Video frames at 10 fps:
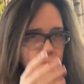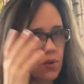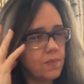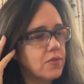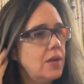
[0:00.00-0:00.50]

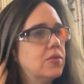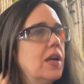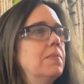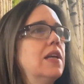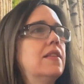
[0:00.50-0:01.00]
So
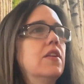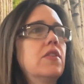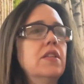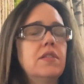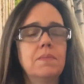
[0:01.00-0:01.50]
some set
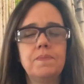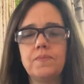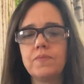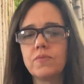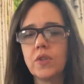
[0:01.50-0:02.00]
theorists,
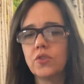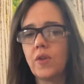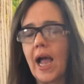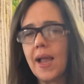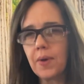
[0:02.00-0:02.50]

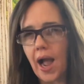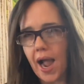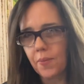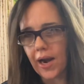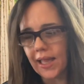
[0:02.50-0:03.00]
so
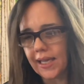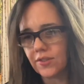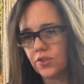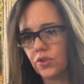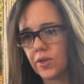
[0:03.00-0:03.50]
what I like
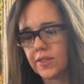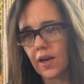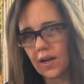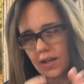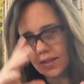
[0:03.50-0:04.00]
to do is
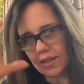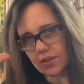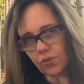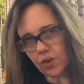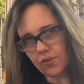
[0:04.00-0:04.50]

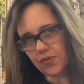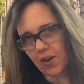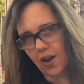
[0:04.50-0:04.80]
sort of